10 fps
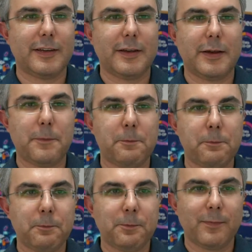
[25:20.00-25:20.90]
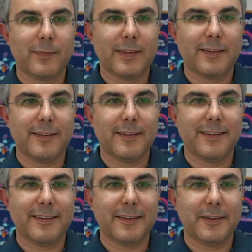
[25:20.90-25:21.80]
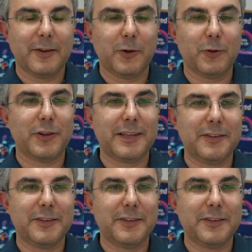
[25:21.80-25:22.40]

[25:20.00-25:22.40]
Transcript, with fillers: Um, also,